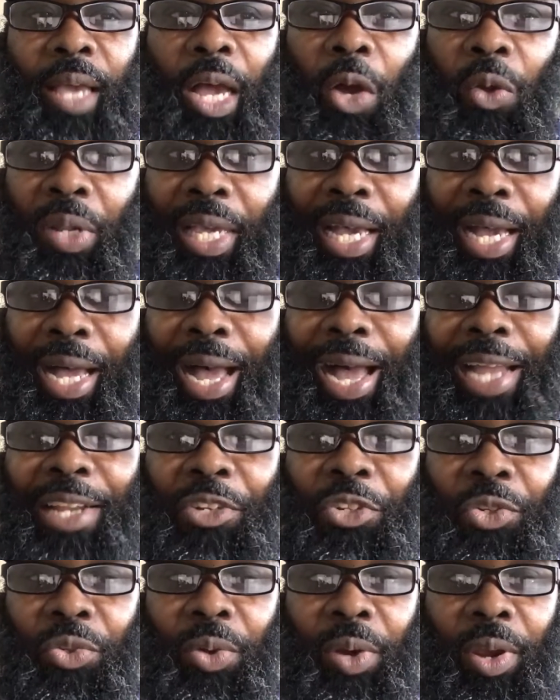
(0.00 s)
On the
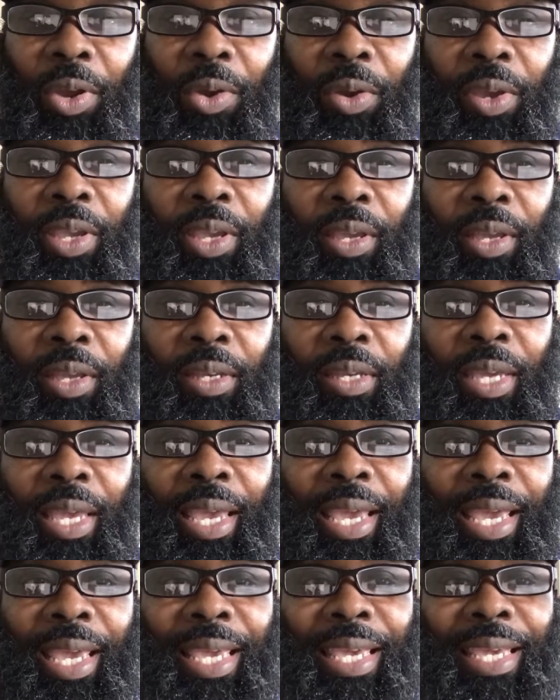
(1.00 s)
contrary,
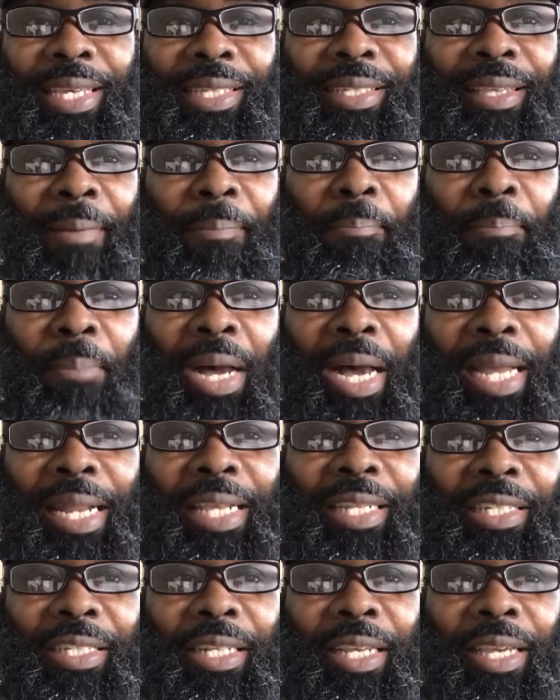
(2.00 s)
he is
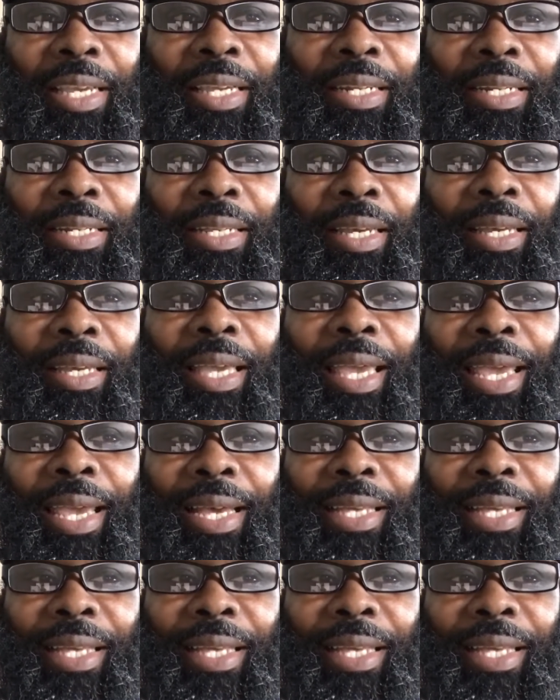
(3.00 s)
admonishing the